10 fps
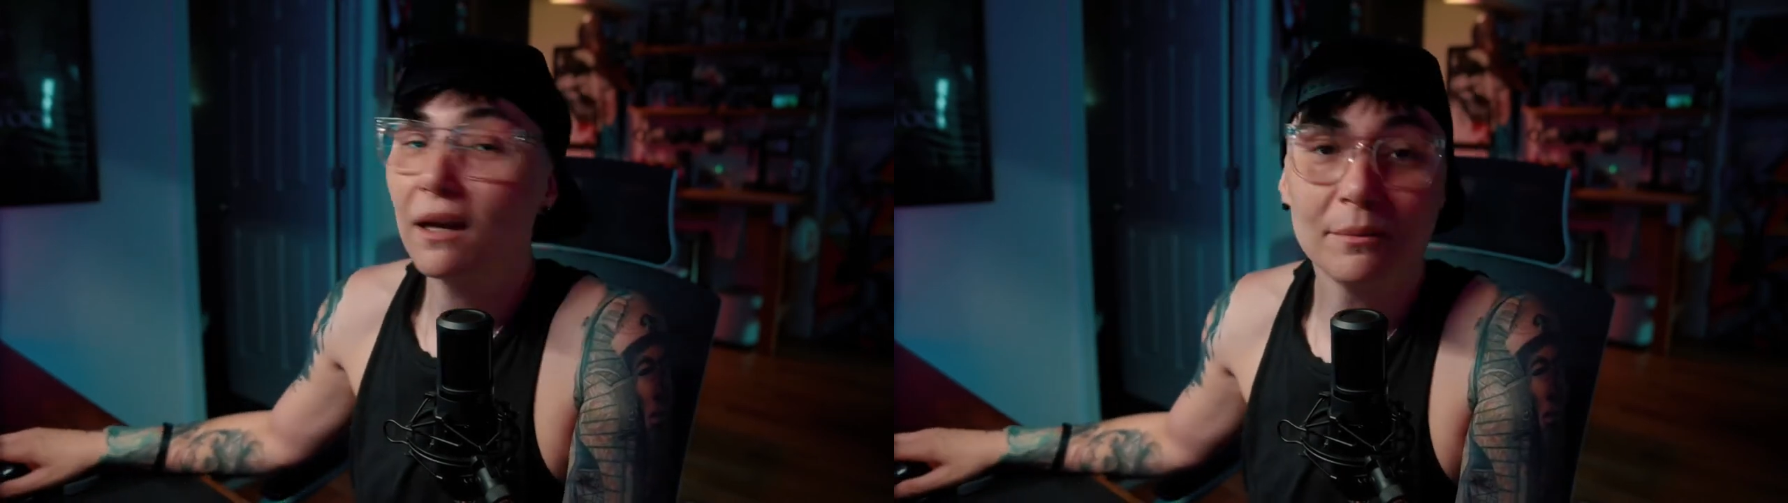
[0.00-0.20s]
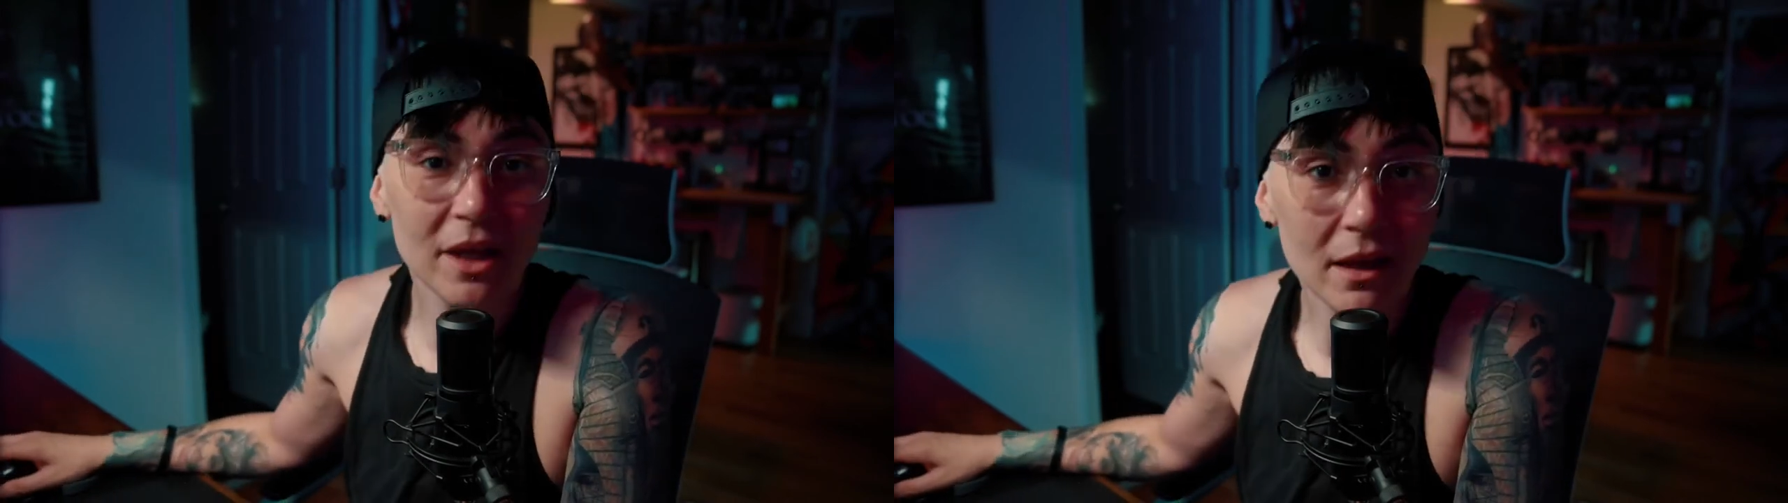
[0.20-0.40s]

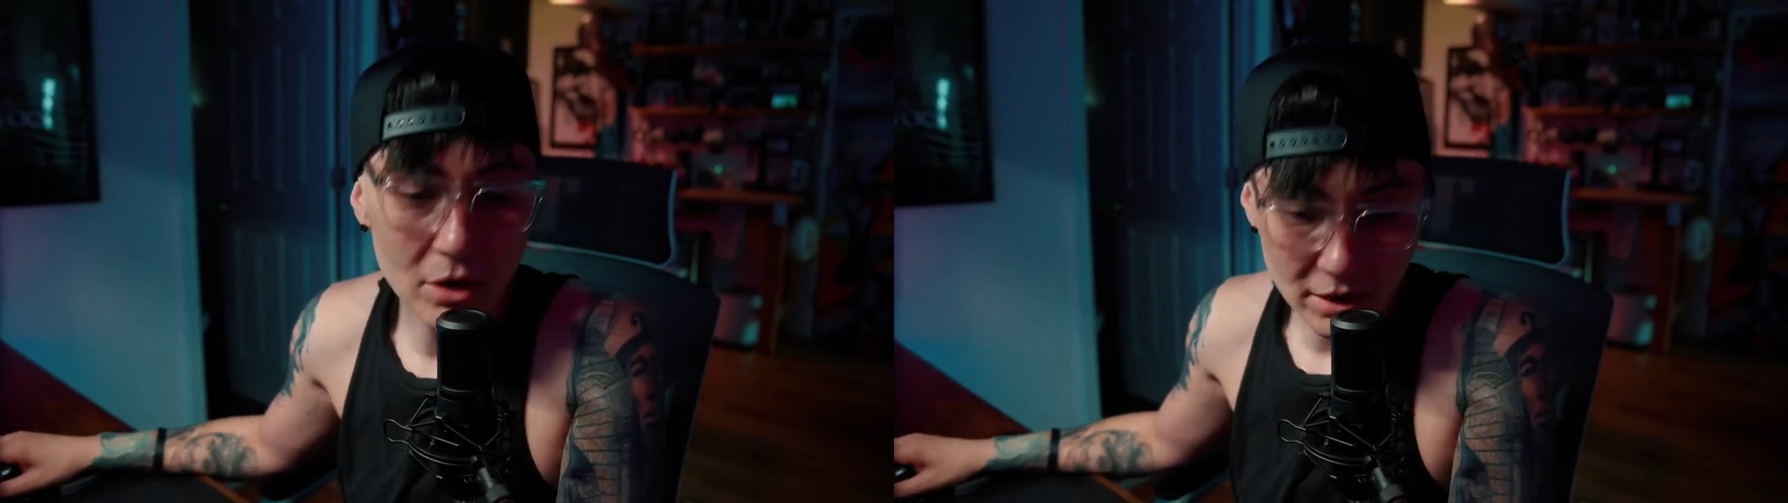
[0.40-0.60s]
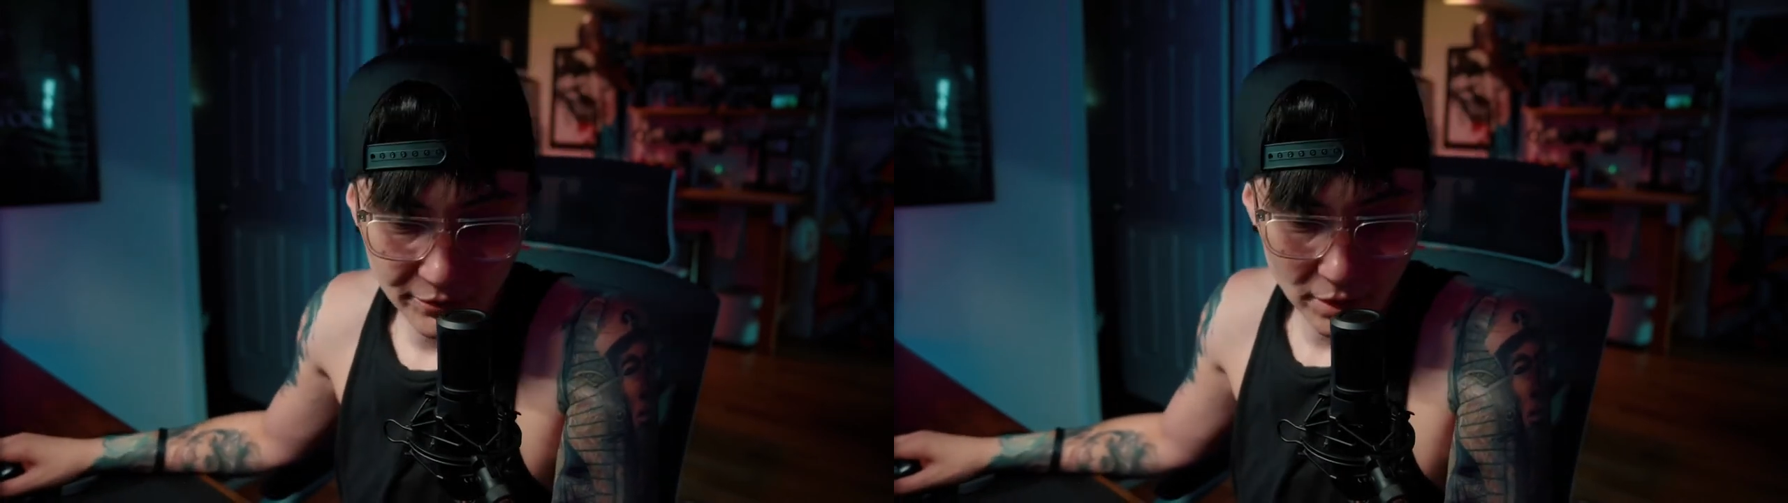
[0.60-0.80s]
I'm
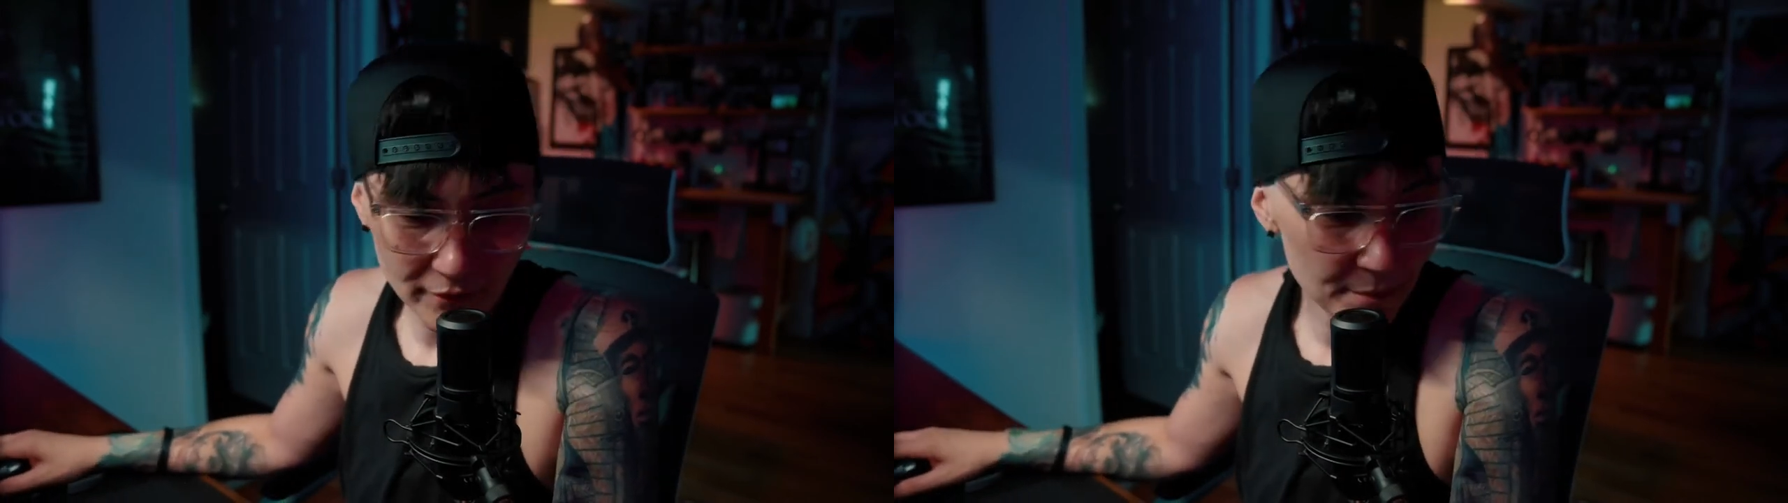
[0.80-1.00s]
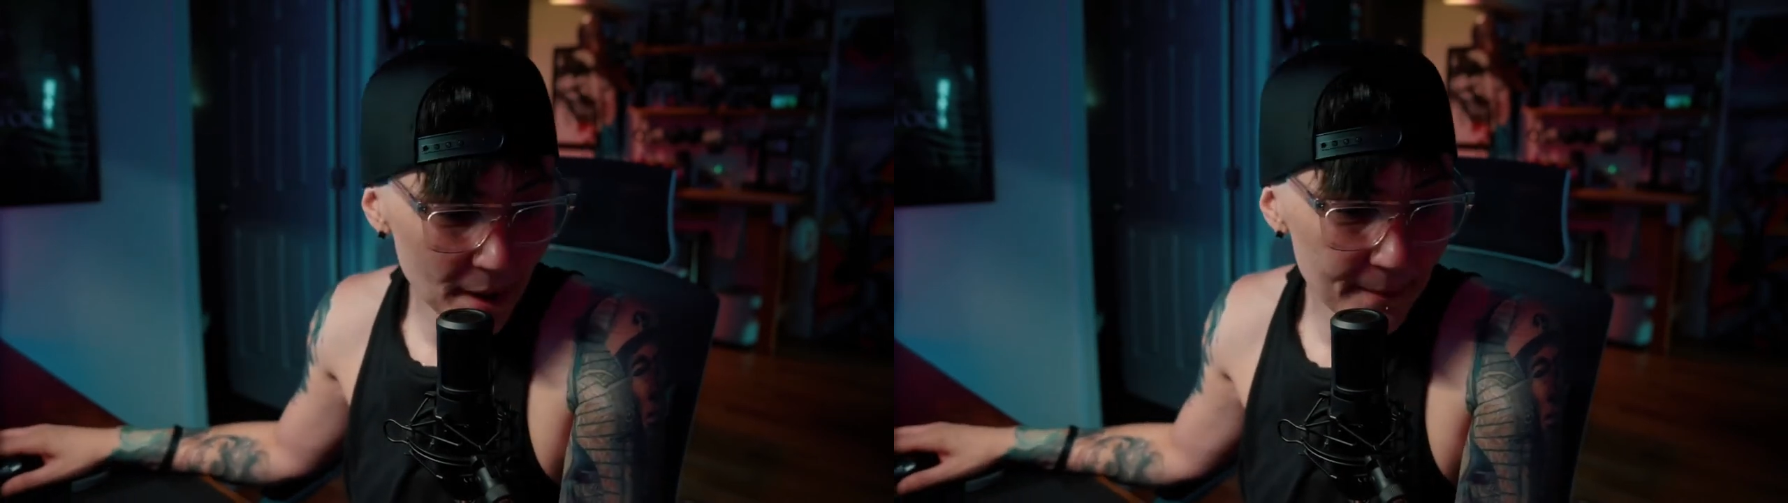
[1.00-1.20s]
taking off work for my